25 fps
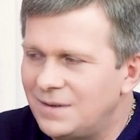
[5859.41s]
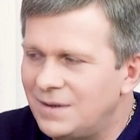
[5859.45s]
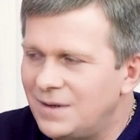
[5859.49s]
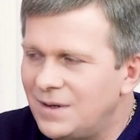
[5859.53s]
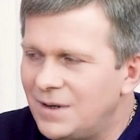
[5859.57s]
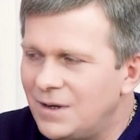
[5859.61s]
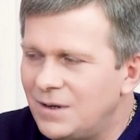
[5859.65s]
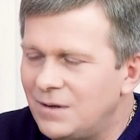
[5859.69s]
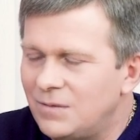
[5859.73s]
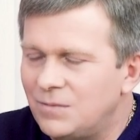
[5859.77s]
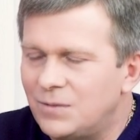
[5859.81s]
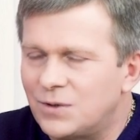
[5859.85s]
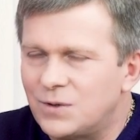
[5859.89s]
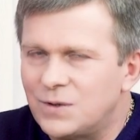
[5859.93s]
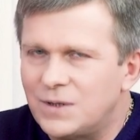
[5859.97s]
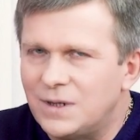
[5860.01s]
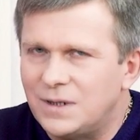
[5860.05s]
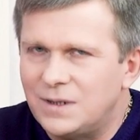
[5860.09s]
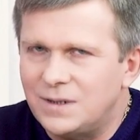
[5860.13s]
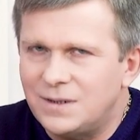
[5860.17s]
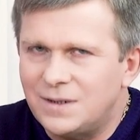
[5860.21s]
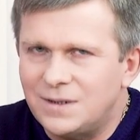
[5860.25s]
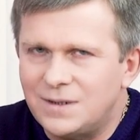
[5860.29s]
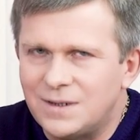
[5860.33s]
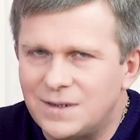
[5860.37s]
You
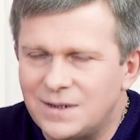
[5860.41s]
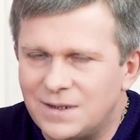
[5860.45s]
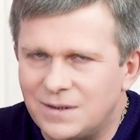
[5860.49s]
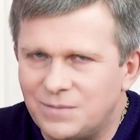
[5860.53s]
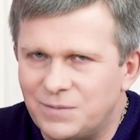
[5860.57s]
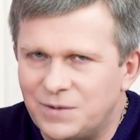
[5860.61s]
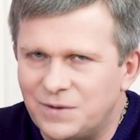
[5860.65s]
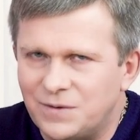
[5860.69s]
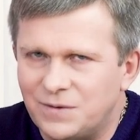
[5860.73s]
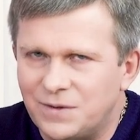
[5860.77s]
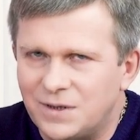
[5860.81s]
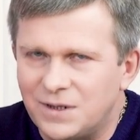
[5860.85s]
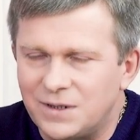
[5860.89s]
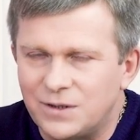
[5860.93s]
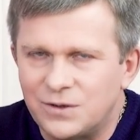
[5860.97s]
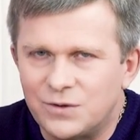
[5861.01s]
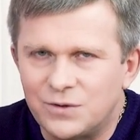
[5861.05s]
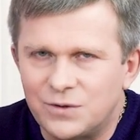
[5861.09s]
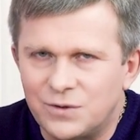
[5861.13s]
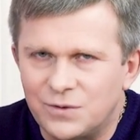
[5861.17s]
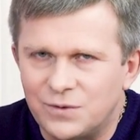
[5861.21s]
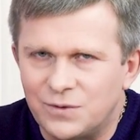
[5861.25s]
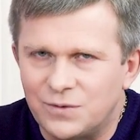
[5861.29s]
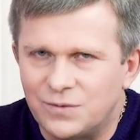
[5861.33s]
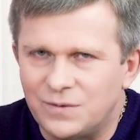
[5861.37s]
simply shouldn't forget
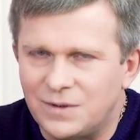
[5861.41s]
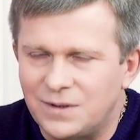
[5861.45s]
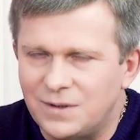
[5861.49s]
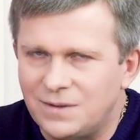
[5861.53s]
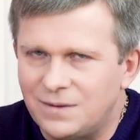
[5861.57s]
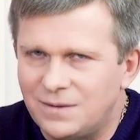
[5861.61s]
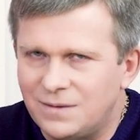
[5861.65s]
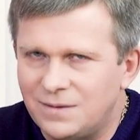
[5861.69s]
who you are